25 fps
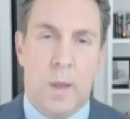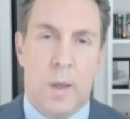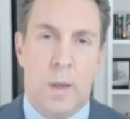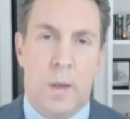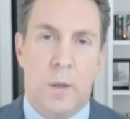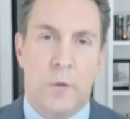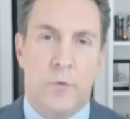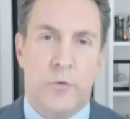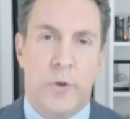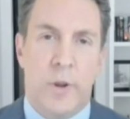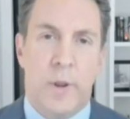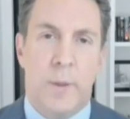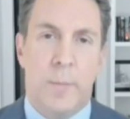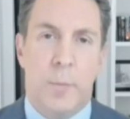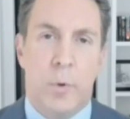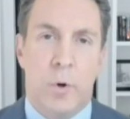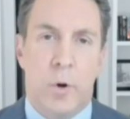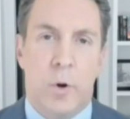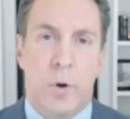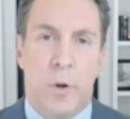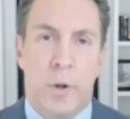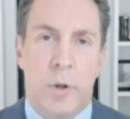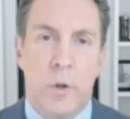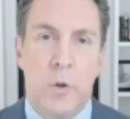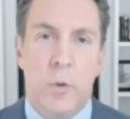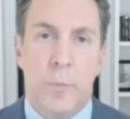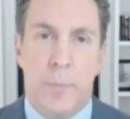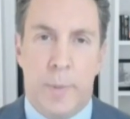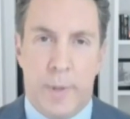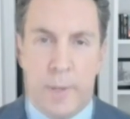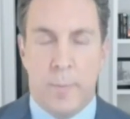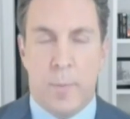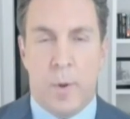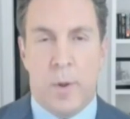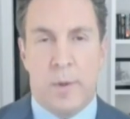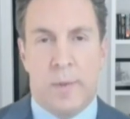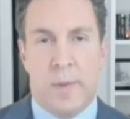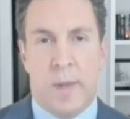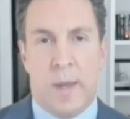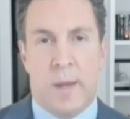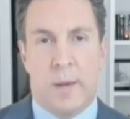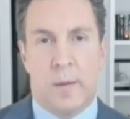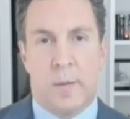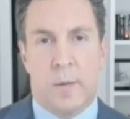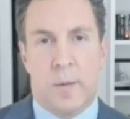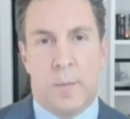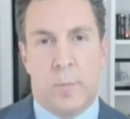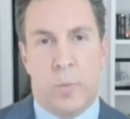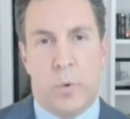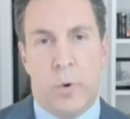J.M. Berger, can you pick up on
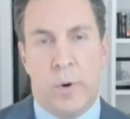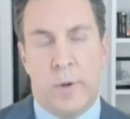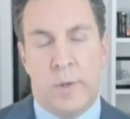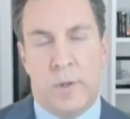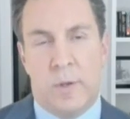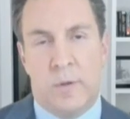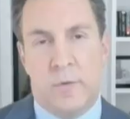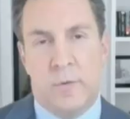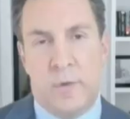the point that